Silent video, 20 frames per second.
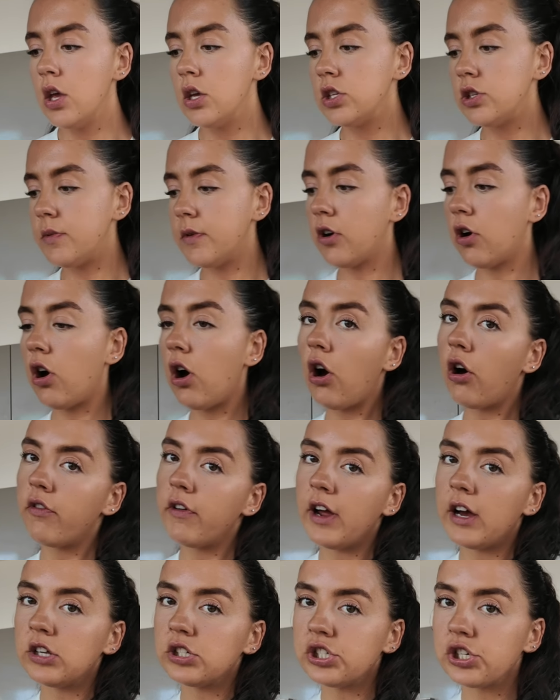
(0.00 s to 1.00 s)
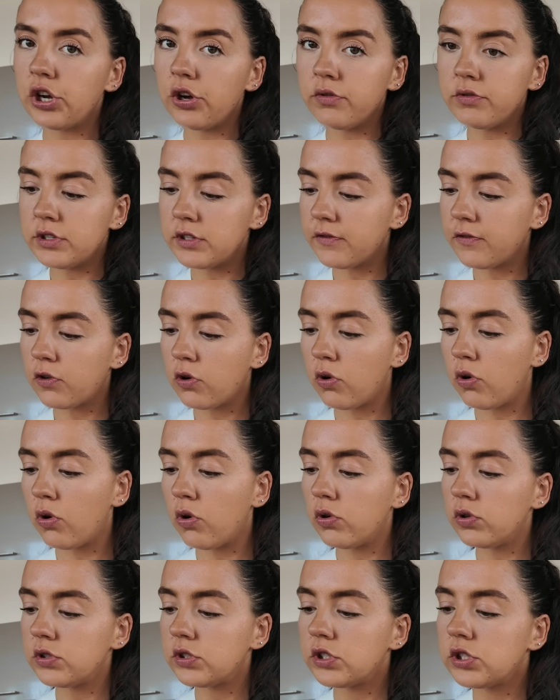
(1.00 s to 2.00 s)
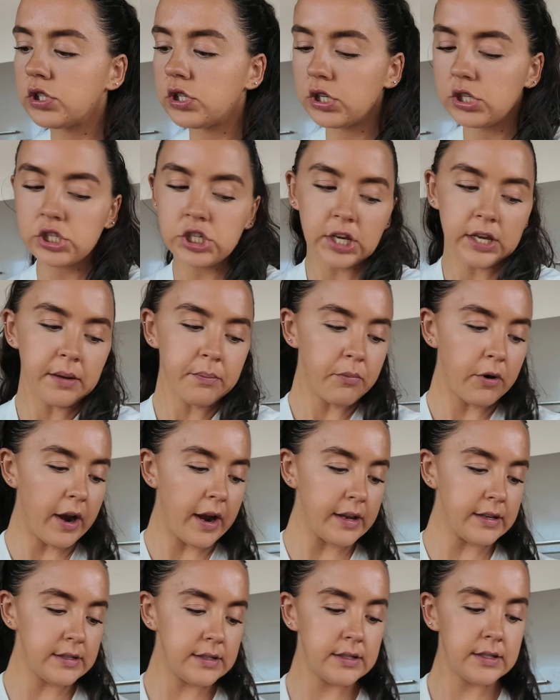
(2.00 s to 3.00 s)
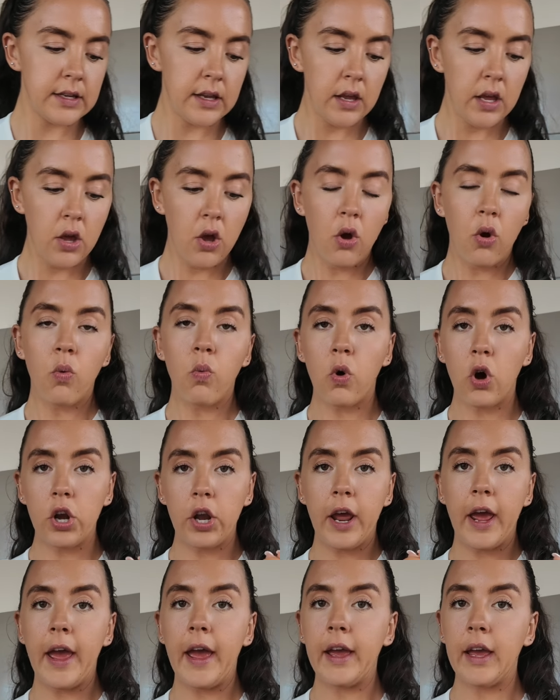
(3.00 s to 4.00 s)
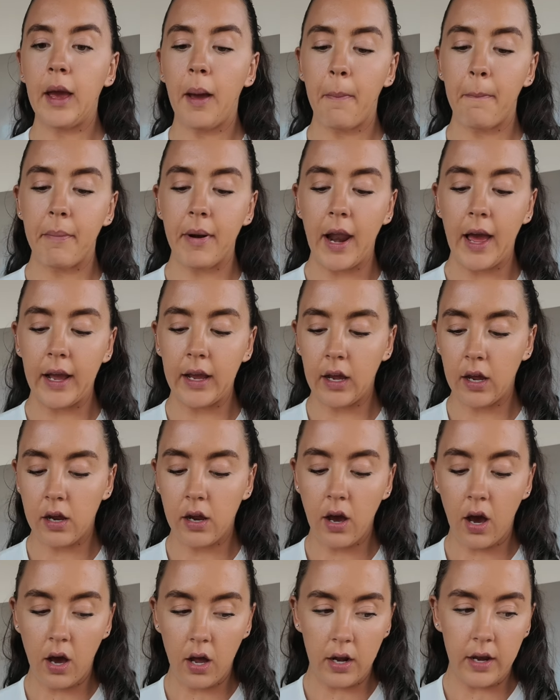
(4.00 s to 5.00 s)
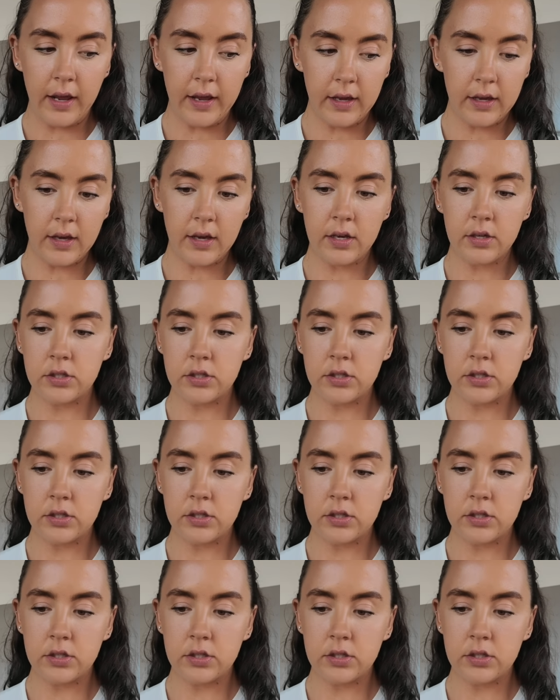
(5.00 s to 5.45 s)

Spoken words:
So we've got Oriel Jones, of course, chicken breasts, 1 egg, black garlic.